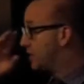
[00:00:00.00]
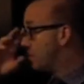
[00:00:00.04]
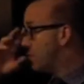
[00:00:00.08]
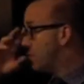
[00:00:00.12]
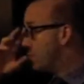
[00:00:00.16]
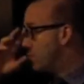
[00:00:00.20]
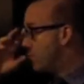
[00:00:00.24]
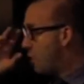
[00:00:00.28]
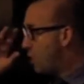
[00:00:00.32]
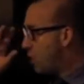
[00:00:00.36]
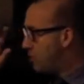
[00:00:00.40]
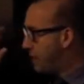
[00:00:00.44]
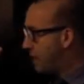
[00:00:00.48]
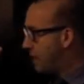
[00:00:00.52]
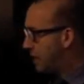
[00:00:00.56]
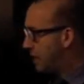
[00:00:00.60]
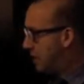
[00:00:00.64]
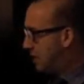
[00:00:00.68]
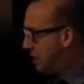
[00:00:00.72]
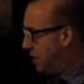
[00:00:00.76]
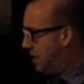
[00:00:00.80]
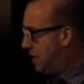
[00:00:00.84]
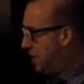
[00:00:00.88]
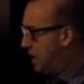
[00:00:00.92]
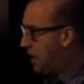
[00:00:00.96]
this
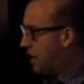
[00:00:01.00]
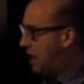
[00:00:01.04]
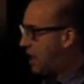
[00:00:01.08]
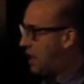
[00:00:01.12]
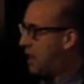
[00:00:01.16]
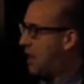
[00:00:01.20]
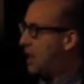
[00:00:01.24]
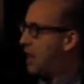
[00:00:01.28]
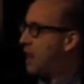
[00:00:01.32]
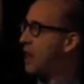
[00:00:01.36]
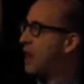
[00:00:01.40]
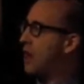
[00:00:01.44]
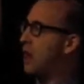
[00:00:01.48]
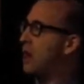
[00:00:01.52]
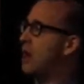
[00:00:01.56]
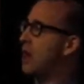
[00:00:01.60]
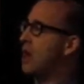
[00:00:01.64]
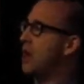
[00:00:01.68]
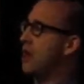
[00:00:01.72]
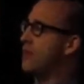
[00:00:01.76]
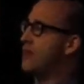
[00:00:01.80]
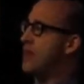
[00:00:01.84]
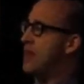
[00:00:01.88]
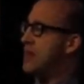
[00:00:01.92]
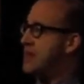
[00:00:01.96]
moment uh, uh,